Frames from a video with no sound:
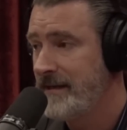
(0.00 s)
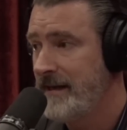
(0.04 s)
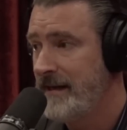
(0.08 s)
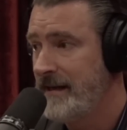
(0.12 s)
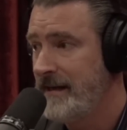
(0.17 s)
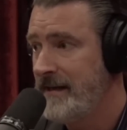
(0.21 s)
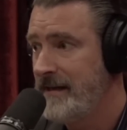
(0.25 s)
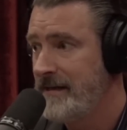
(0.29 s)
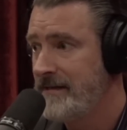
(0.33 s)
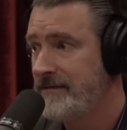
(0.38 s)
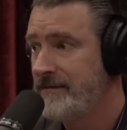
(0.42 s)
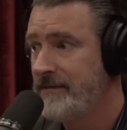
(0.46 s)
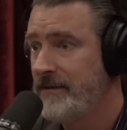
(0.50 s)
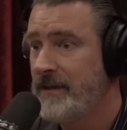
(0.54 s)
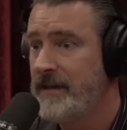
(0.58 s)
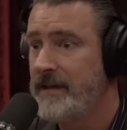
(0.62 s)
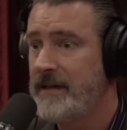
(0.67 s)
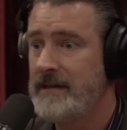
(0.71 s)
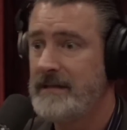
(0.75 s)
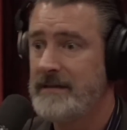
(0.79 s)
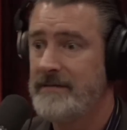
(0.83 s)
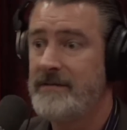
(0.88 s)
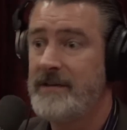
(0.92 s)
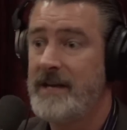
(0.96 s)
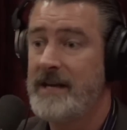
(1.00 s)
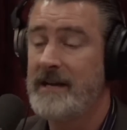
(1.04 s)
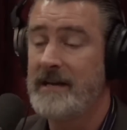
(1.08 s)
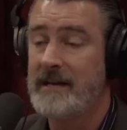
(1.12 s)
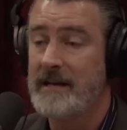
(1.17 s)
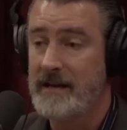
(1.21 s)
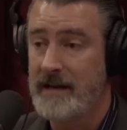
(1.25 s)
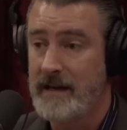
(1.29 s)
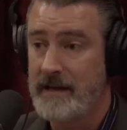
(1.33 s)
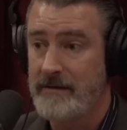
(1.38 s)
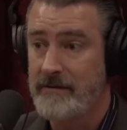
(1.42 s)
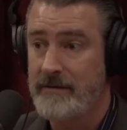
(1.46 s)
and his flunkies have taken
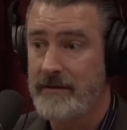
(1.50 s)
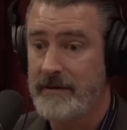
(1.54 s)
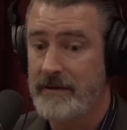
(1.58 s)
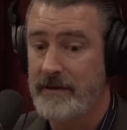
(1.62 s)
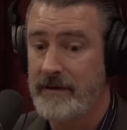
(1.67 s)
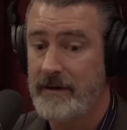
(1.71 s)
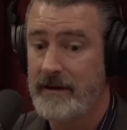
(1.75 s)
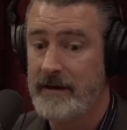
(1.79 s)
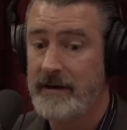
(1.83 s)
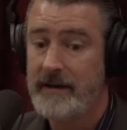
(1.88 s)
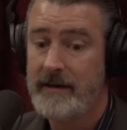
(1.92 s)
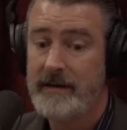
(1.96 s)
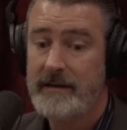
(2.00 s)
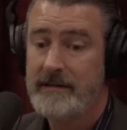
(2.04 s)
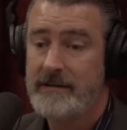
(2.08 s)
another third,